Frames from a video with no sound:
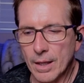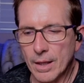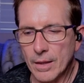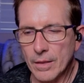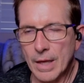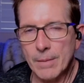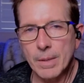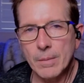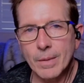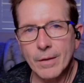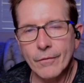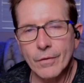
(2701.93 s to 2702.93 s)
that made
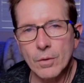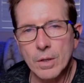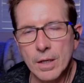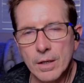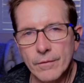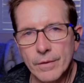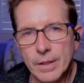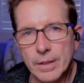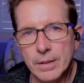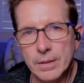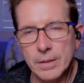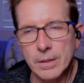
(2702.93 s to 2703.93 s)
me feel
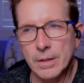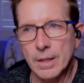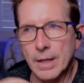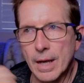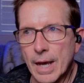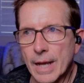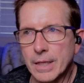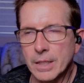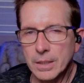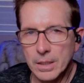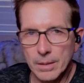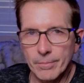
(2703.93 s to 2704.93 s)
confident that I
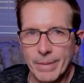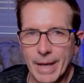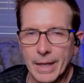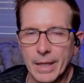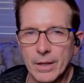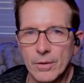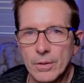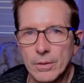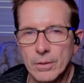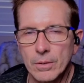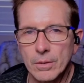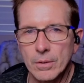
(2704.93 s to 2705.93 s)
could come back here
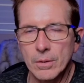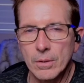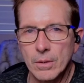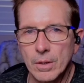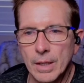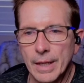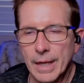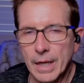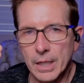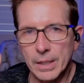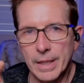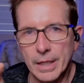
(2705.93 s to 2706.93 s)
and
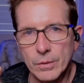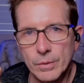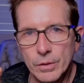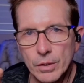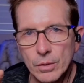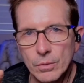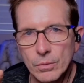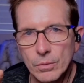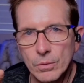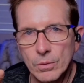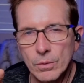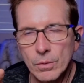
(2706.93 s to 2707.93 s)
connect with you
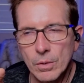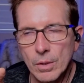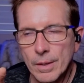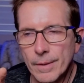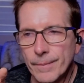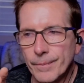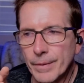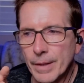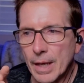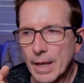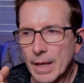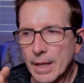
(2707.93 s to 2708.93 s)

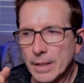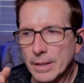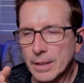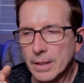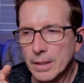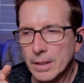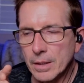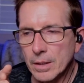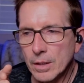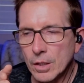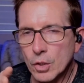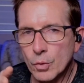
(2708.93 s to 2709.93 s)
and
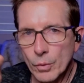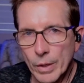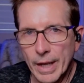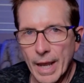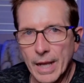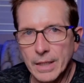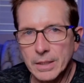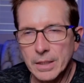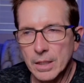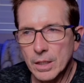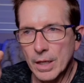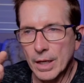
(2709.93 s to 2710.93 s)
create
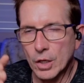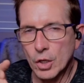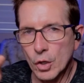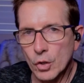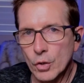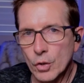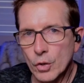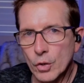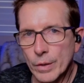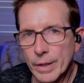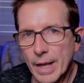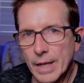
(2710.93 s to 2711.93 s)
and
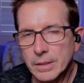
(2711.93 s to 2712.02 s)
co-create